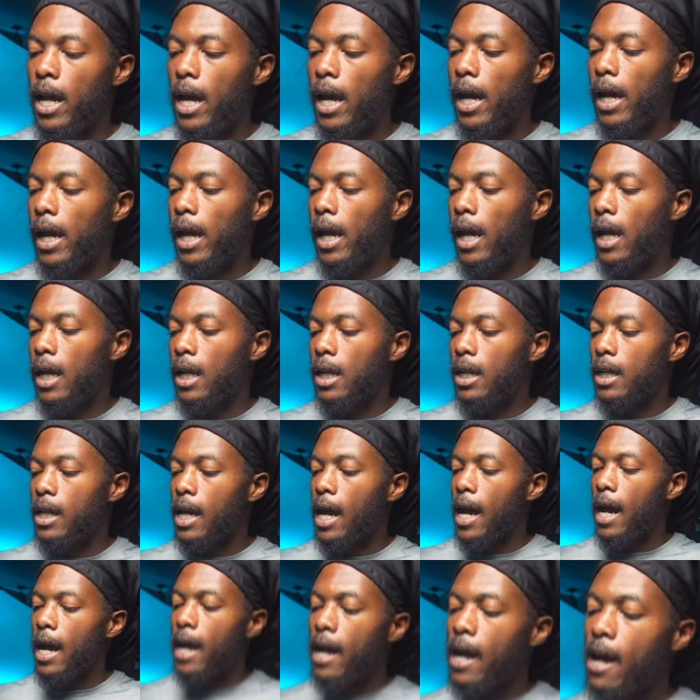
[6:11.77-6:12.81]
And
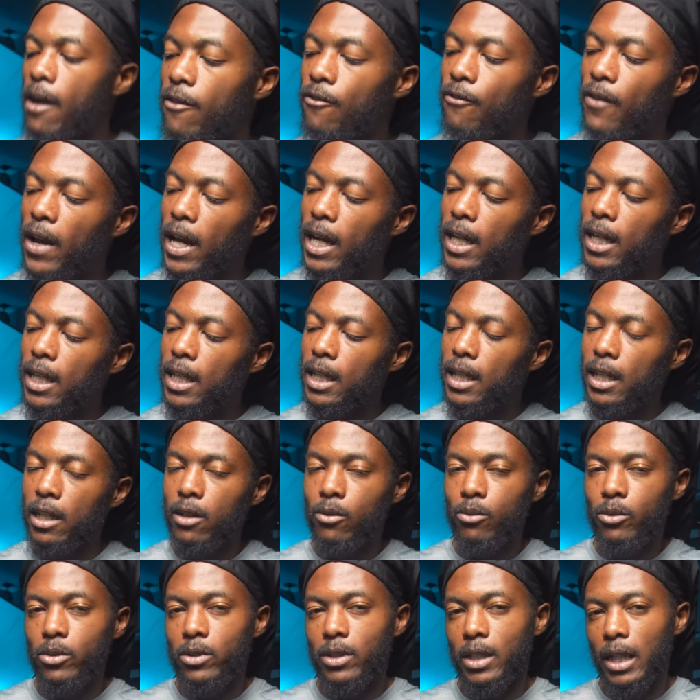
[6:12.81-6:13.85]
I find
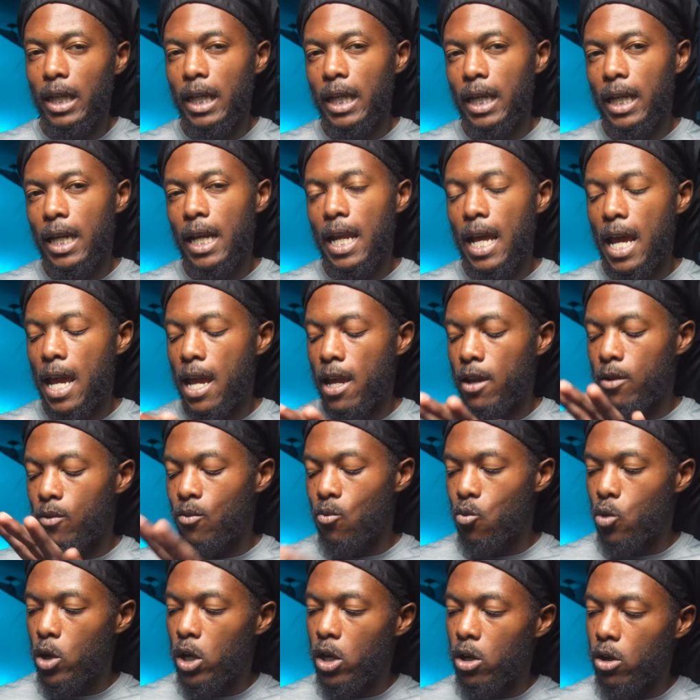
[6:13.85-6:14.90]
it was in a
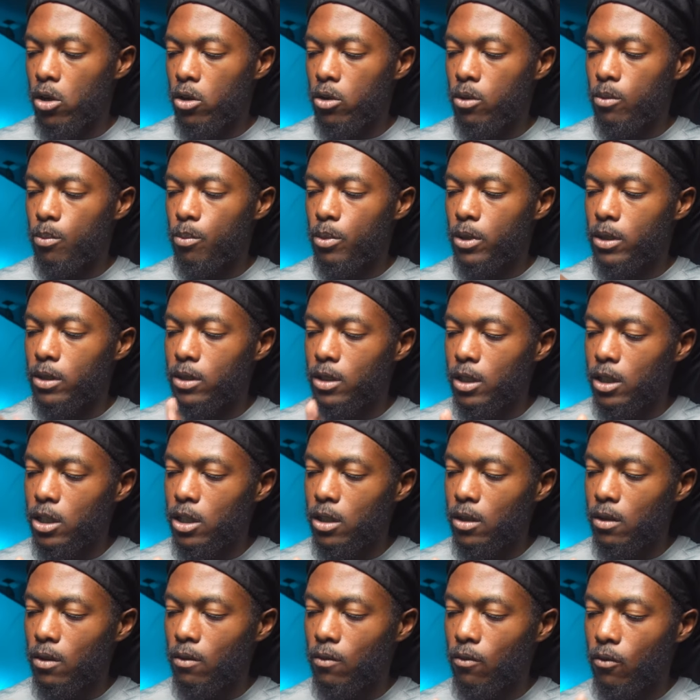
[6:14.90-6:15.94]
weird
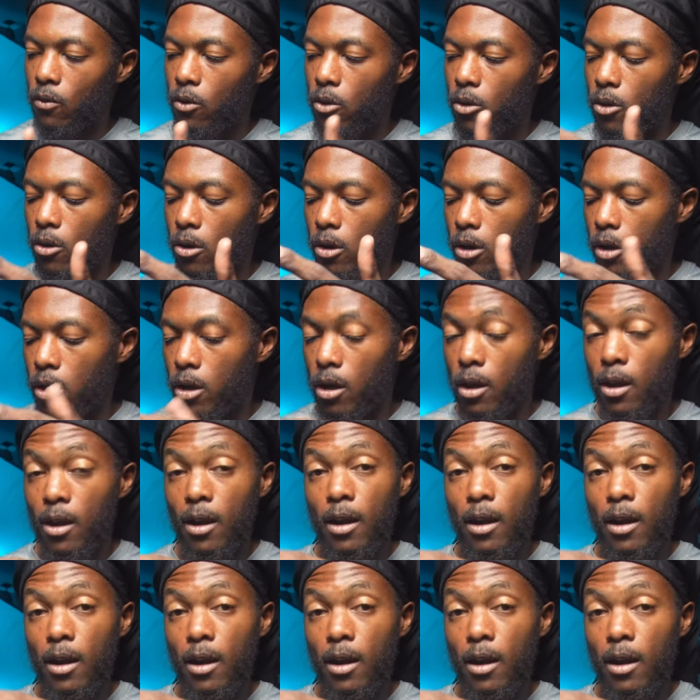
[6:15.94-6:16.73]
position for